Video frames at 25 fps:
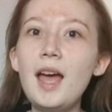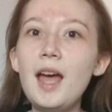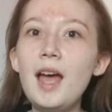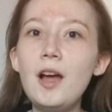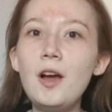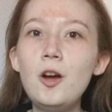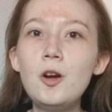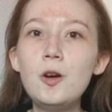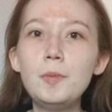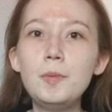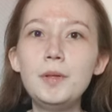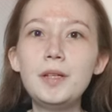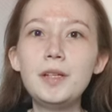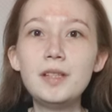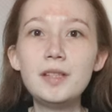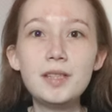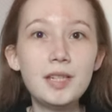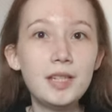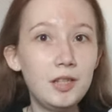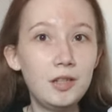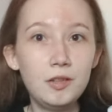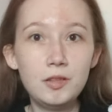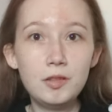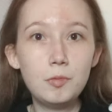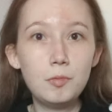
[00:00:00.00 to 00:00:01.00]
I hope you
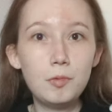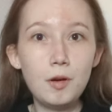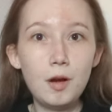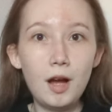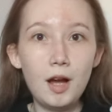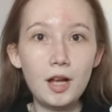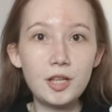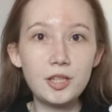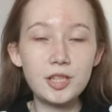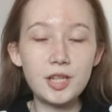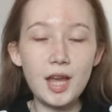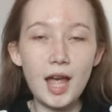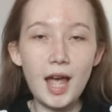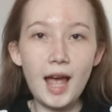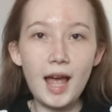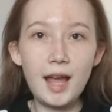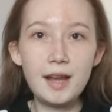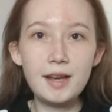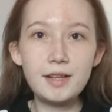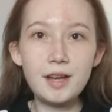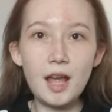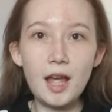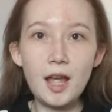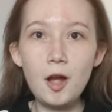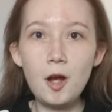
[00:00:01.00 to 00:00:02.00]
continue to watch.
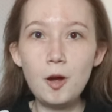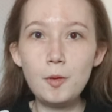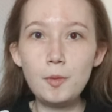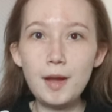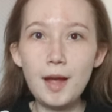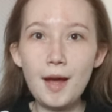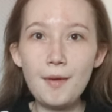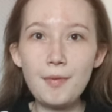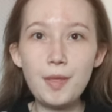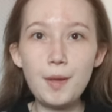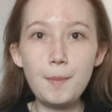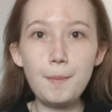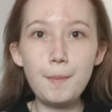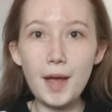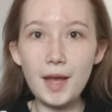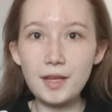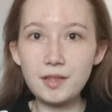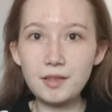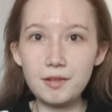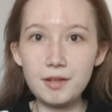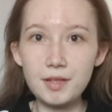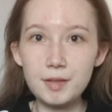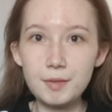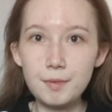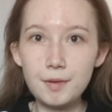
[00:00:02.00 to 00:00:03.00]
And I hope you had the
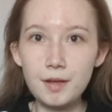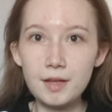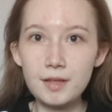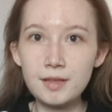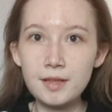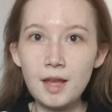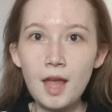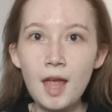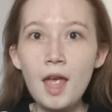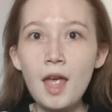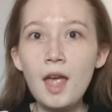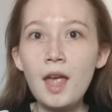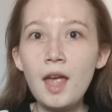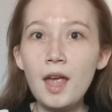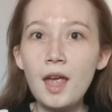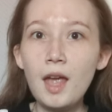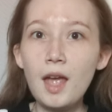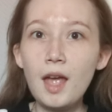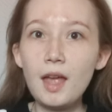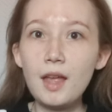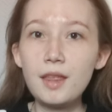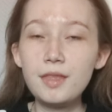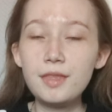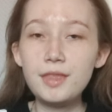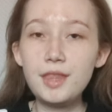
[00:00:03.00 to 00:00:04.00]
best Christmas
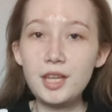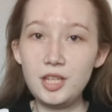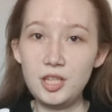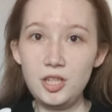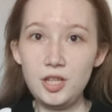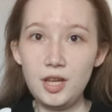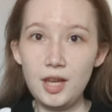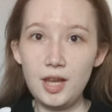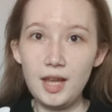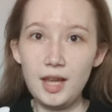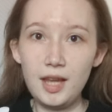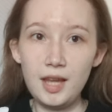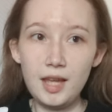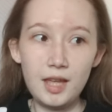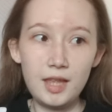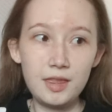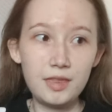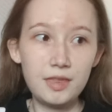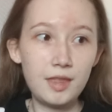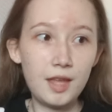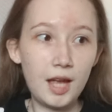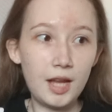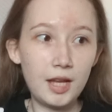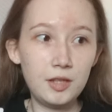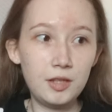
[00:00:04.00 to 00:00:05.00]
this year
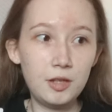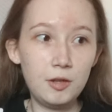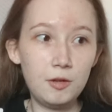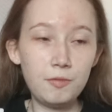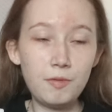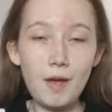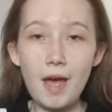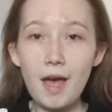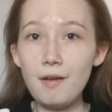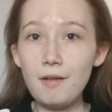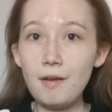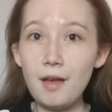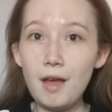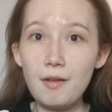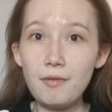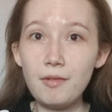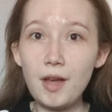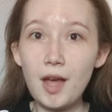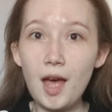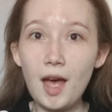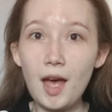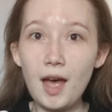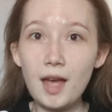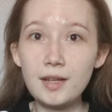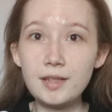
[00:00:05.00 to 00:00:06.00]
that you've ever
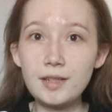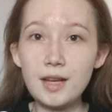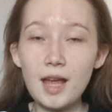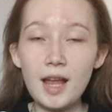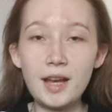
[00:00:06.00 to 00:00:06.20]
had.